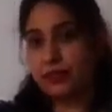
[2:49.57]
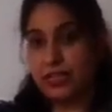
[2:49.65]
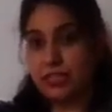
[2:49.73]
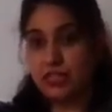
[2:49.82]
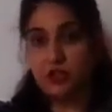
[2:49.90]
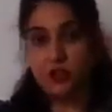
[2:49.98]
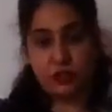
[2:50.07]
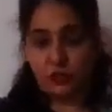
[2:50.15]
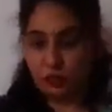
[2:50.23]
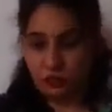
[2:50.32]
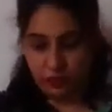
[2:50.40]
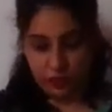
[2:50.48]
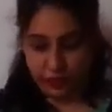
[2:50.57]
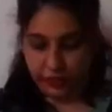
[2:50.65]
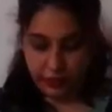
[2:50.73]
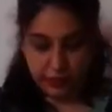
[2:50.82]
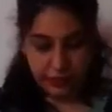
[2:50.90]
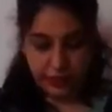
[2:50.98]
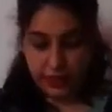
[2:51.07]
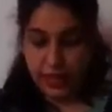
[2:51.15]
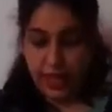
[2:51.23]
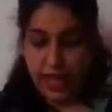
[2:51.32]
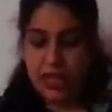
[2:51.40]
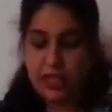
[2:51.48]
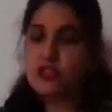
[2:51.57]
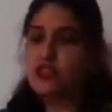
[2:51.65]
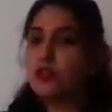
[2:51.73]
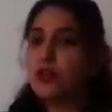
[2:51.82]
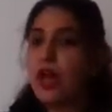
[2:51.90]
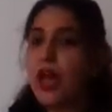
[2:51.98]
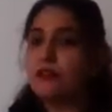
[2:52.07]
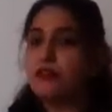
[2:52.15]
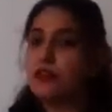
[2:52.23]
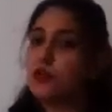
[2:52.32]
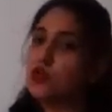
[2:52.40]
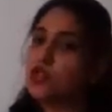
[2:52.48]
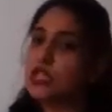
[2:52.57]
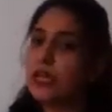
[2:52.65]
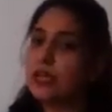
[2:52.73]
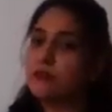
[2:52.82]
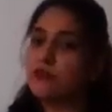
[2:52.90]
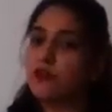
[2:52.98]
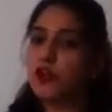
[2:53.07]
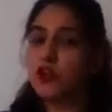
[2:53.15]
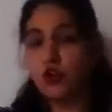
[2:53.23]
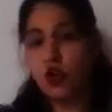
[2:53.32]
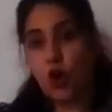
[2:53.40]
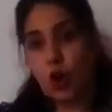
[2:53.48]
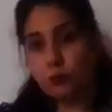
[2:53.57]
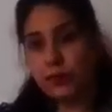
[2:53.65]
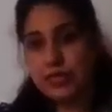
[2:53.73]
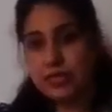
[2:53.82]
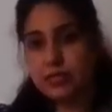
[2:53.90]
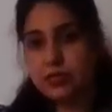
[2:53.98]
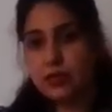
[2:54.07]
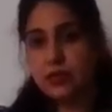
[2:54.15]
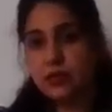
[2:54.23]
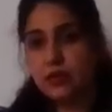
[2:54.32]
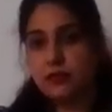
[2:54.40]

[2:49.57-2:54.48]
Yes or no? Okay. And do you have no time for your hobbies?